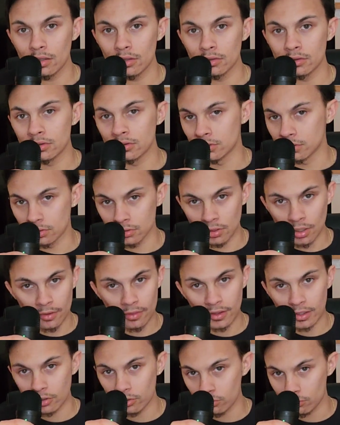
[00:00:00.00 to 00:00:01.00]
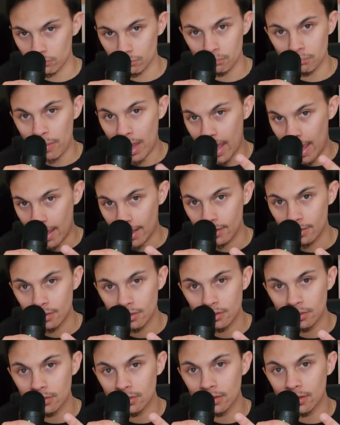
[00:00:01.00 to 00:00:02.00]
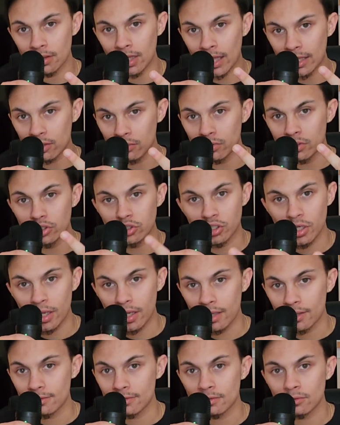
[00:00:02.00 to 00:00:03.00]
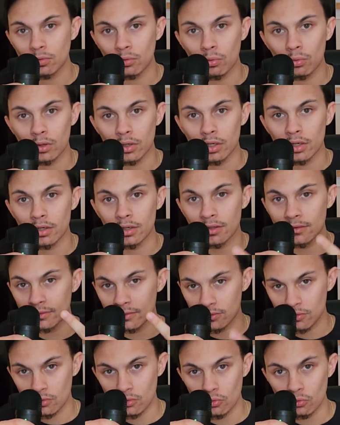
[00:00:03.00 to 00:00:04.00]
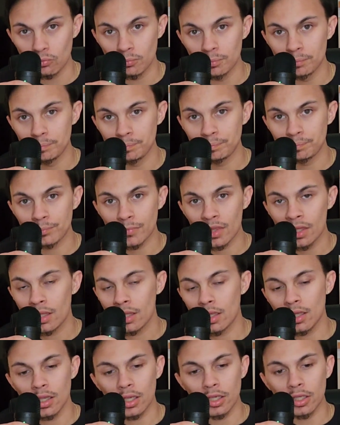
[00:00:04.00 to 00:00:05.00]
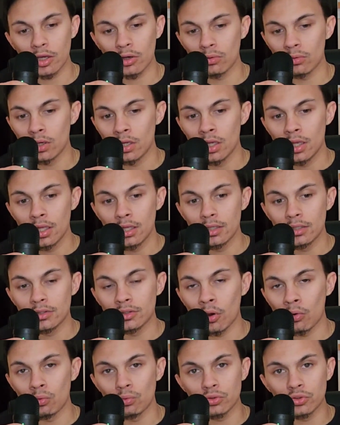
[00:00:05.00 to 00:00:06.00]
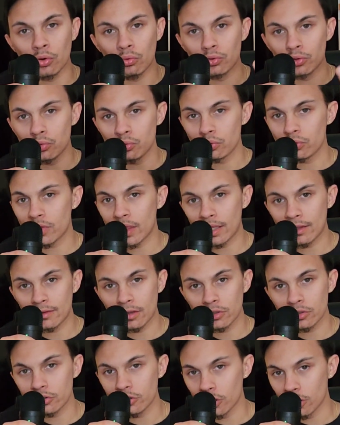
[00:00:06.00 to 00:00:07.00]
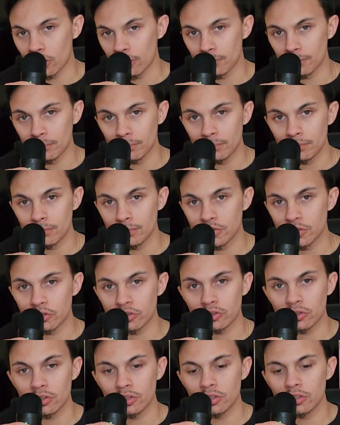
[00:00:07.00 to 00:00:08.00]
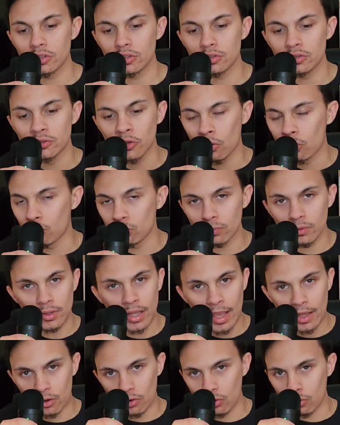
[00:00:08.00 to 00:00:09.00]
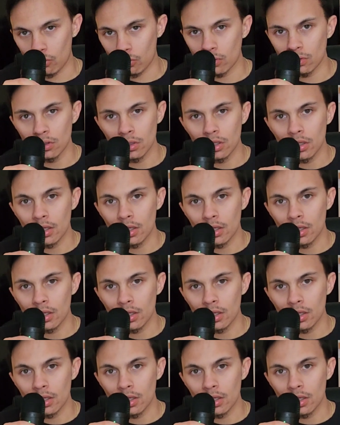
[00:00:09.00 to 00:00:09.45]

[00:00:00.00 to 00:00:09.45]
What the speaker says: nothing bad that you ingest or consume. Don't do things that are dumb. Just don't at all.